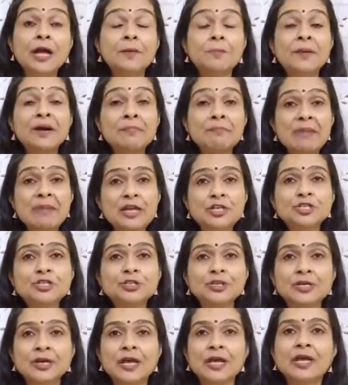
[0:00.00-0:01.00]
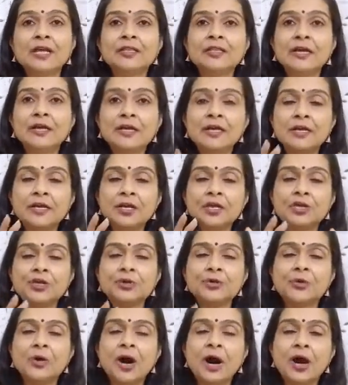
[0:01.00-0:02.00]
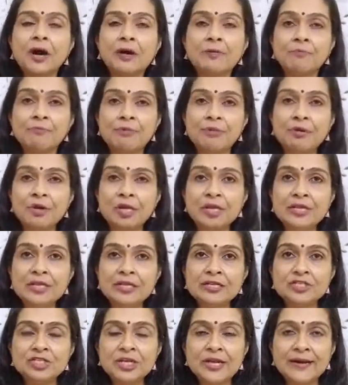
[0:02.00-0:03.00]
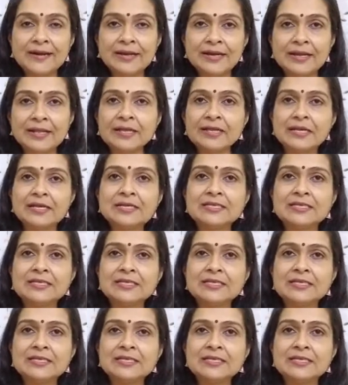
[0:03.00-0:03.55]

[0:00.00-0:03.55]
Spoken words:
But make sure that you are breathing gently,